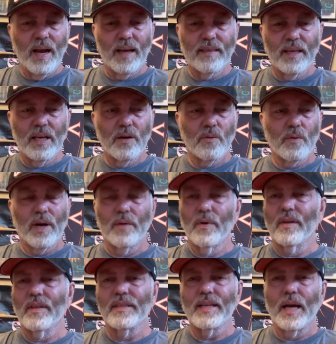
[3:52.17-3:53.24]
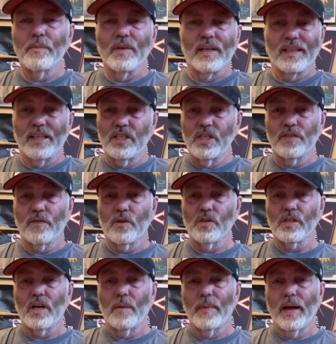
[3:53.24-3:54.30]
I think right around the time the glitches
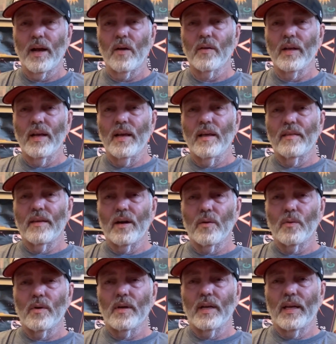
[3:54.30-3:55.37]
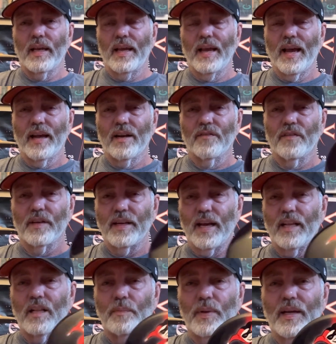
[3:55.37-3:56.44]
first come out, he had a
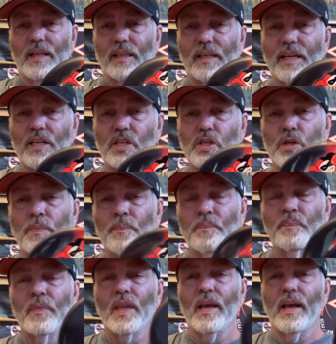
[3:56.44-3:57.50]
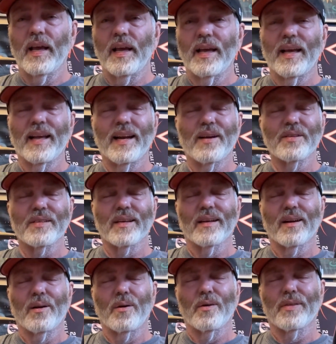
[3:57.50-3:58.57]
Vanellope glitch. And I was
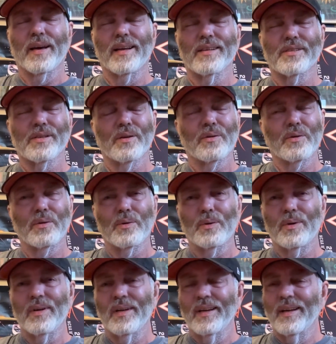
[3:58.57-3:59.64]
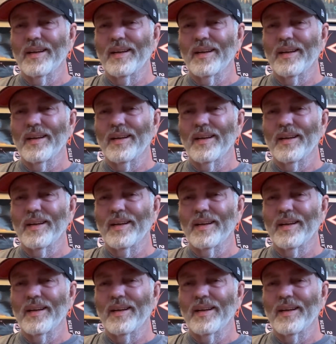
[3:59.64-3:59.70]
like, oh, that is so cool.